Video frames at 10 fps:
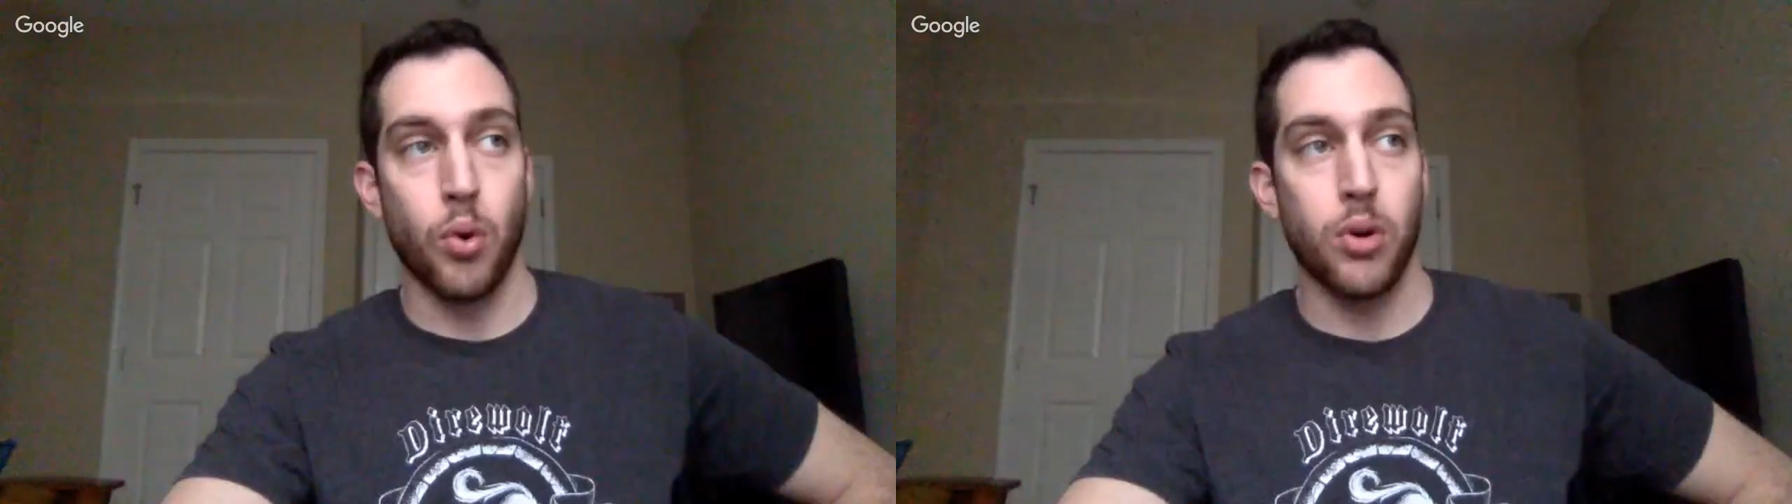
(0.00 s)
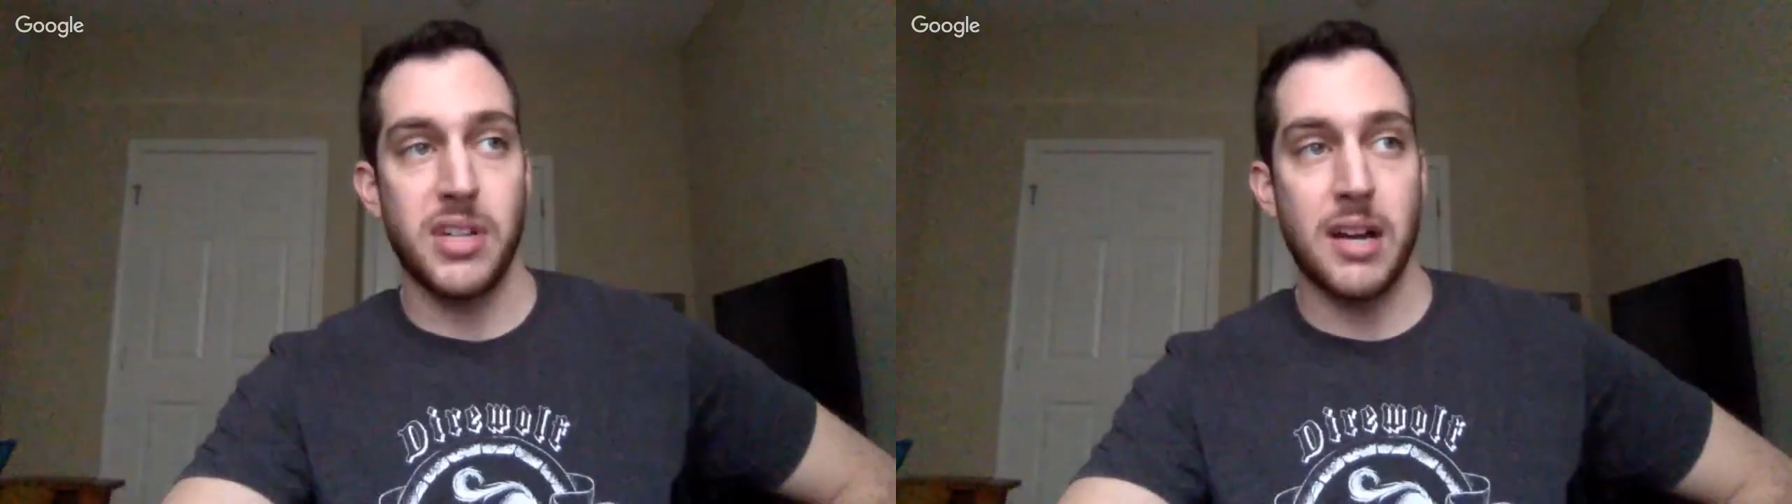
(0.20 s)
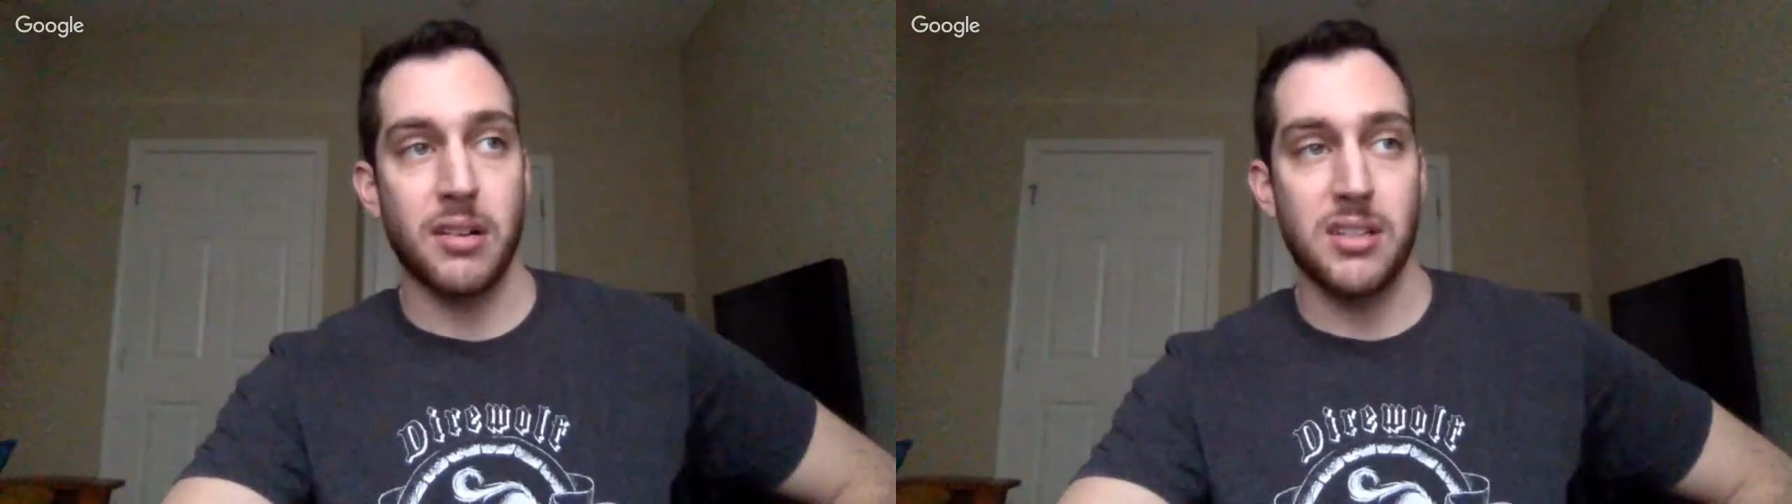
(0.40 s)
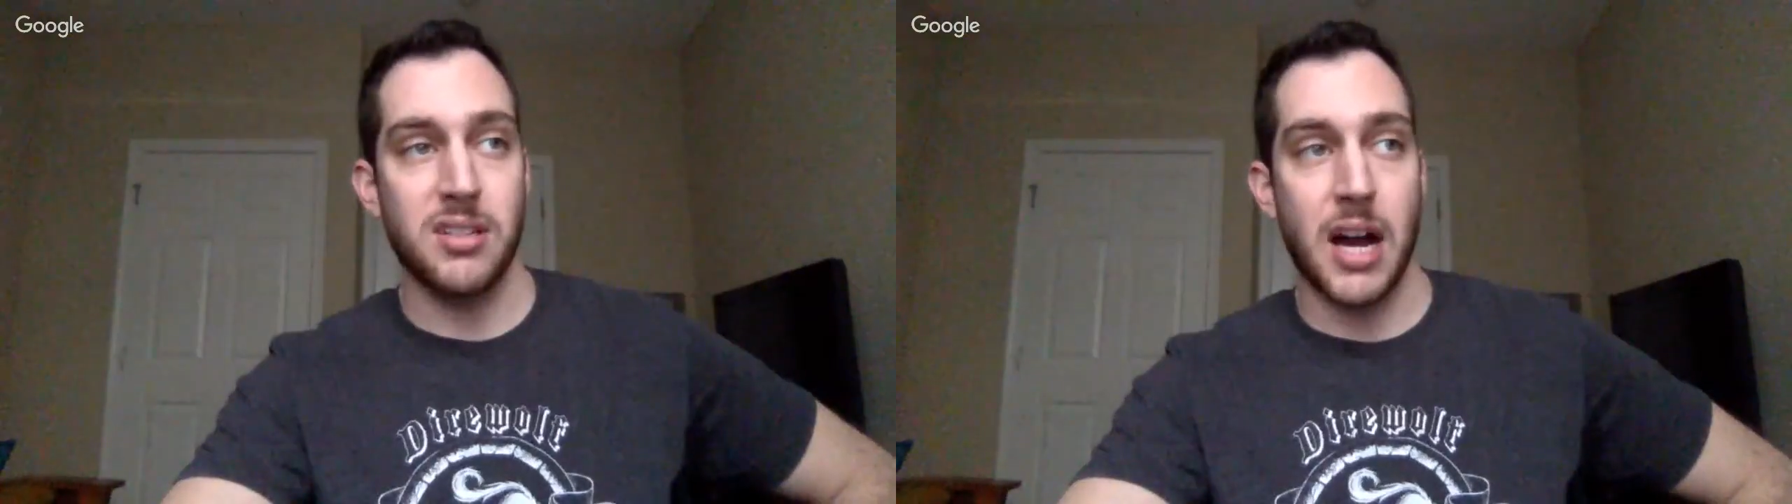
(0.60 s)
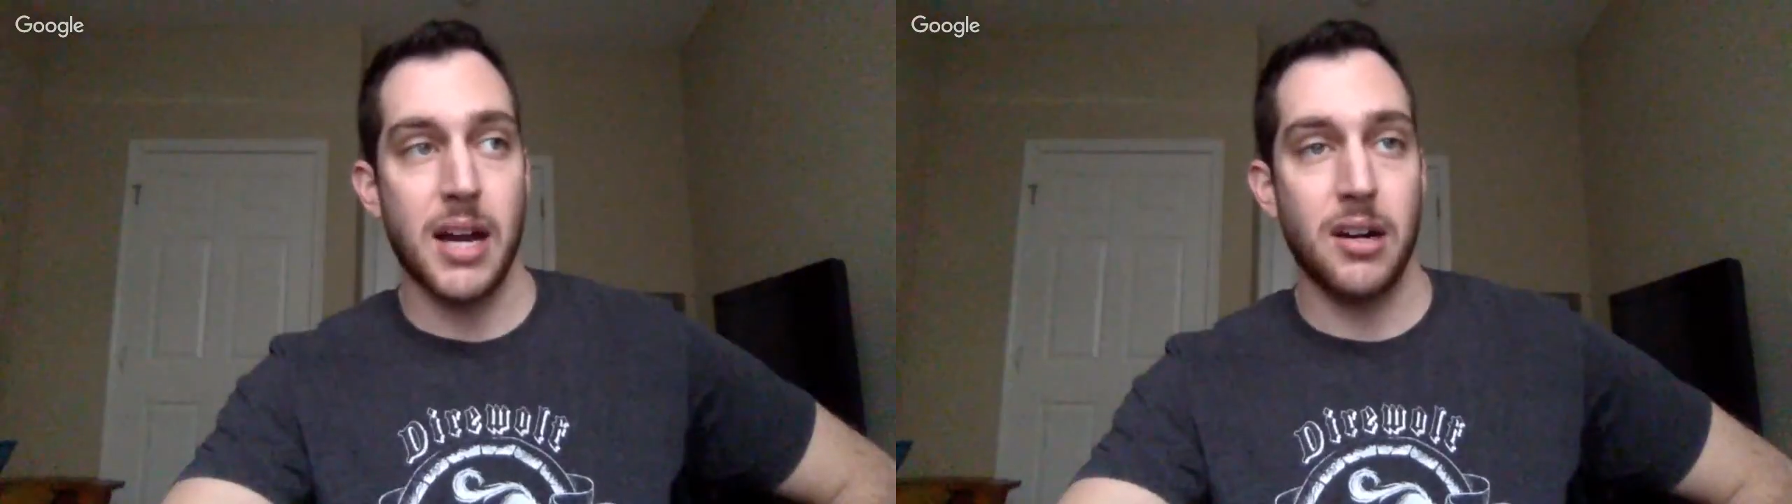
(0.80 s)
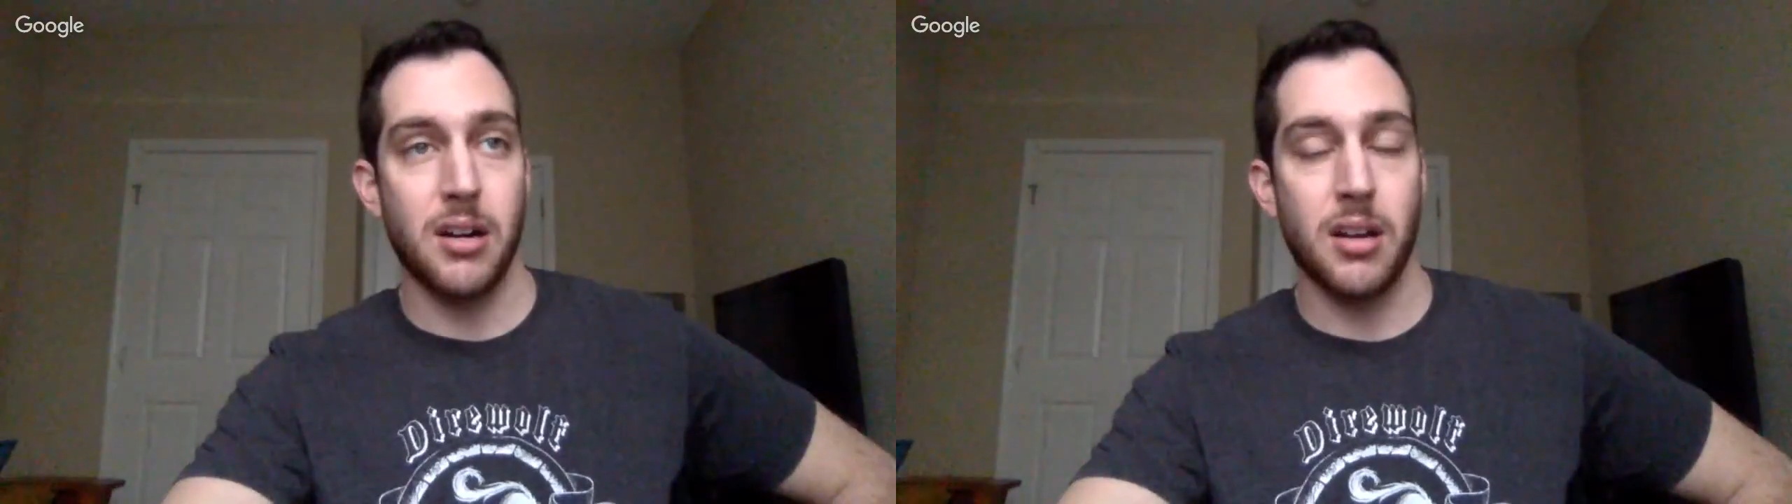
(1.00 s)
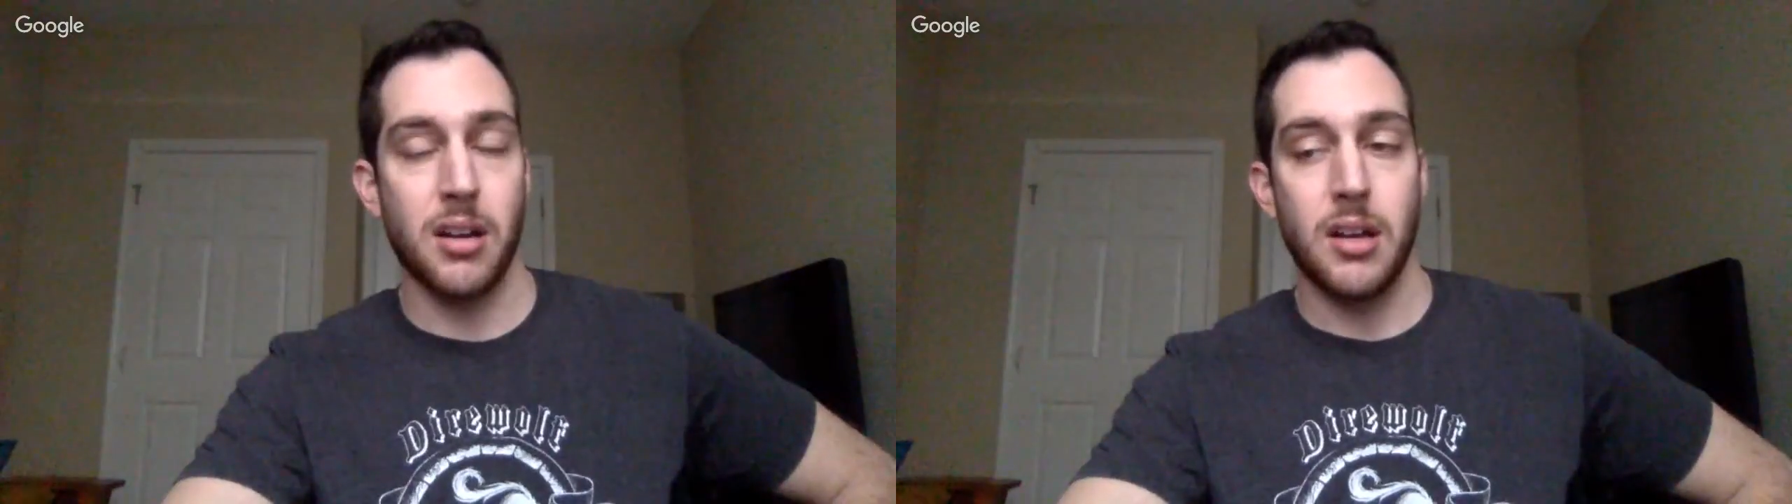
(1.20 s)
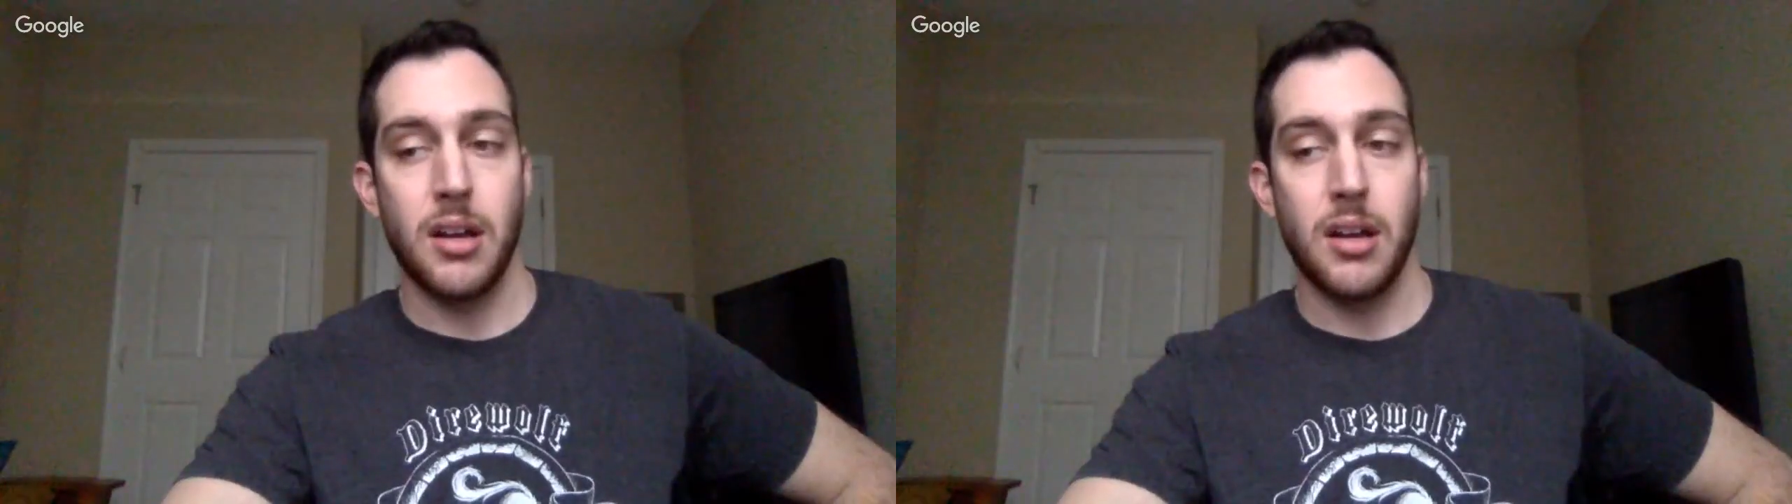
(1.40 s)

worn down, gets tired,